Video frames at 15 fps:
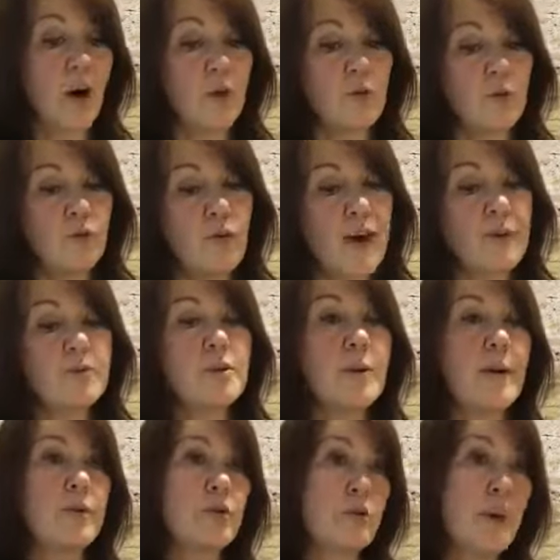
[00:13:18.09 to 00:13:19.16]
of around
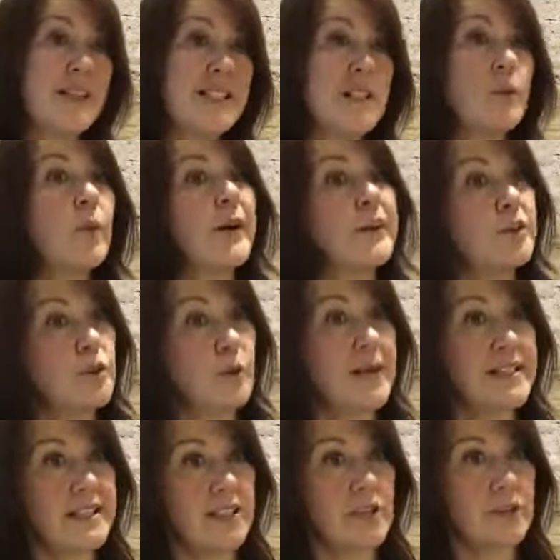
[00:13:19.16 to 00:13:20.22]
about
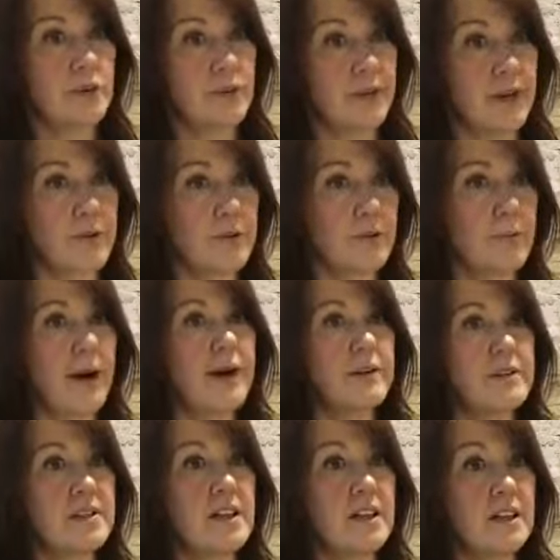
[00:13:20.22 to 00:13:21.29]

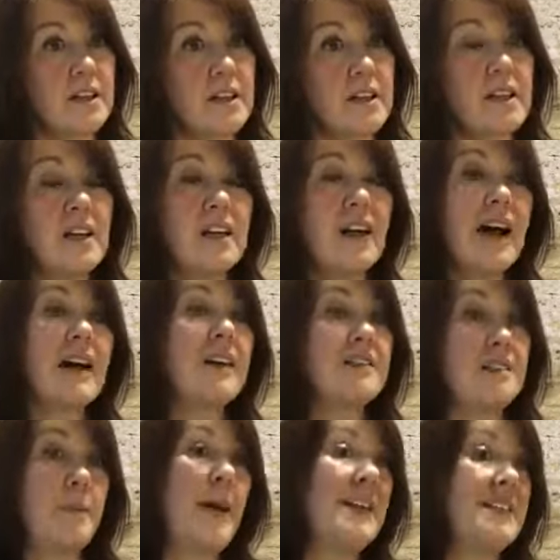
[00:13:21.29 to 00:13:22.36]
£22,000 a year,
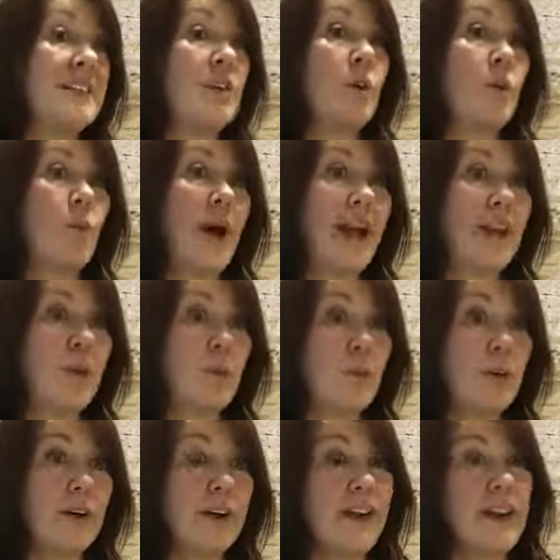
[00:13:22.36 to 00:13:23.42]
depending on where you're
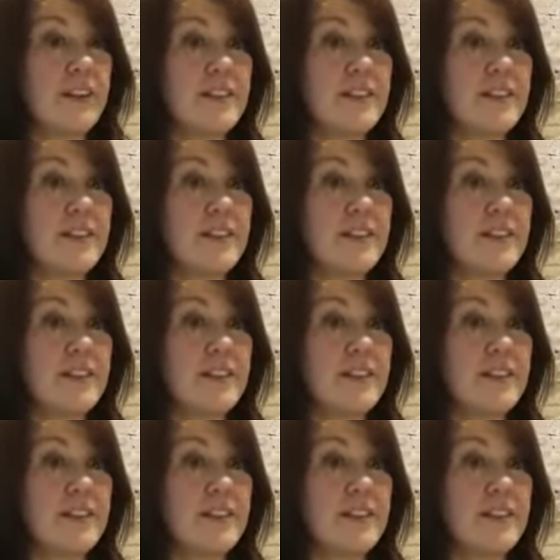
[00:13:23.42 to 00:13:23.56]
working.